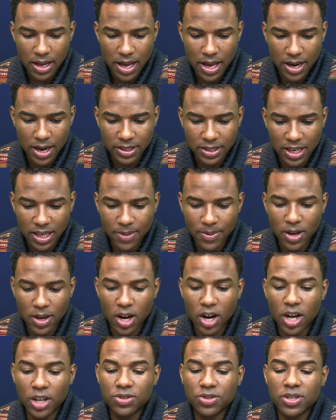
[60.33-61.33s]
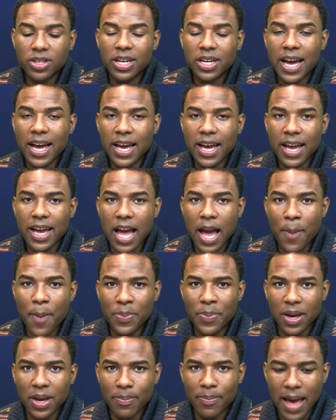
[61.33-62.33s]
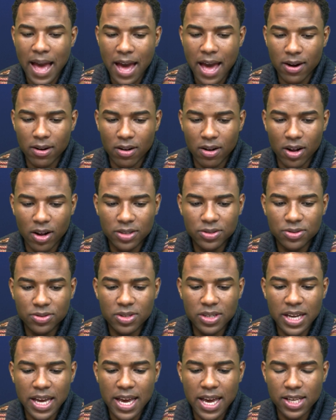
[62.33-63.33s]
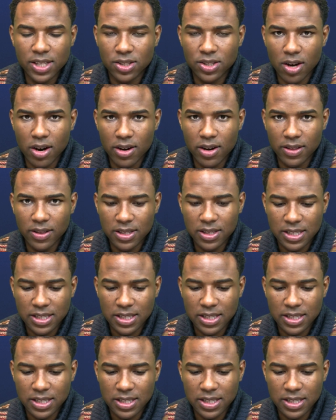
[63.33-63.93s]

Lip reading: And it's going to be a 100-day epic battle, 100 days starting